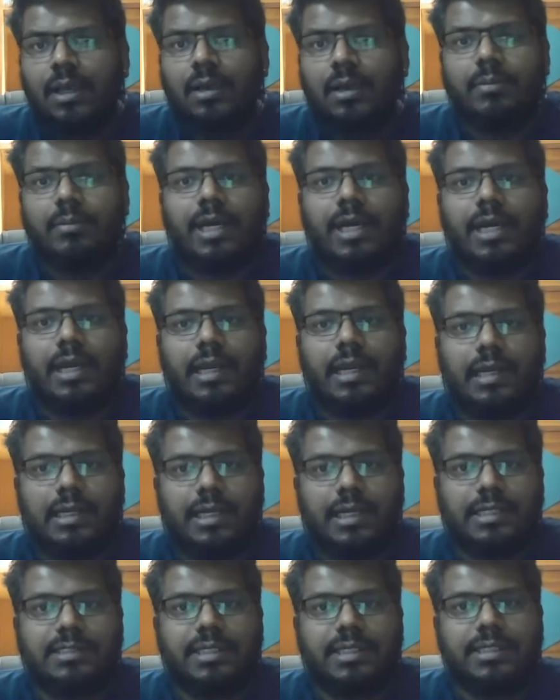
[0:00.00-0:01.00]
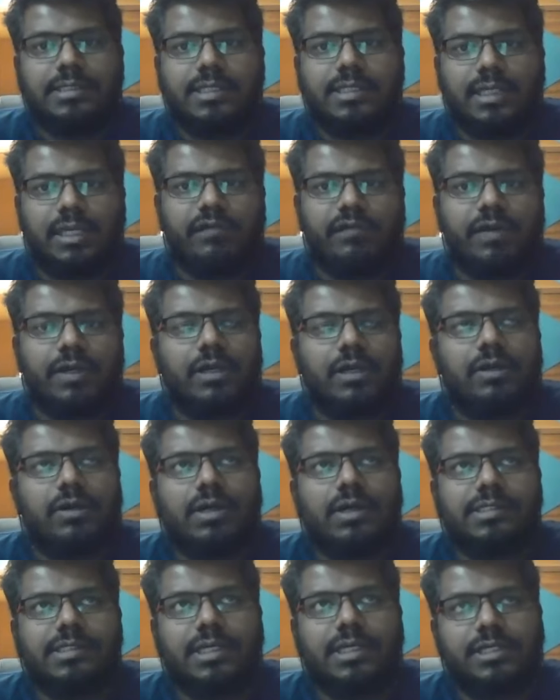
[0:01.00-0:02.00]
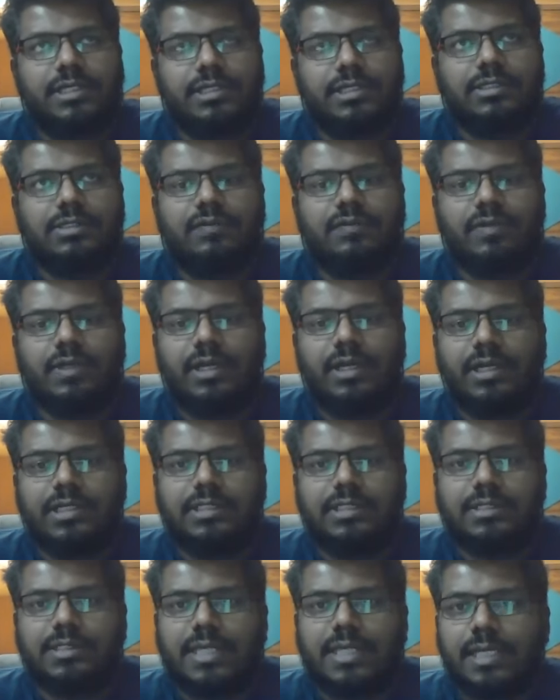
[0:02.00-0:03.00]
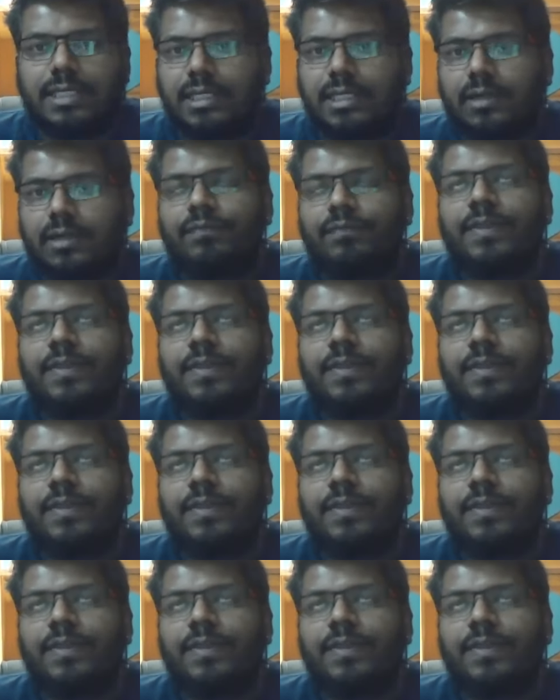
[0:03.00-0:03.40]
by, let's say, significant cross-sections of the Indian society.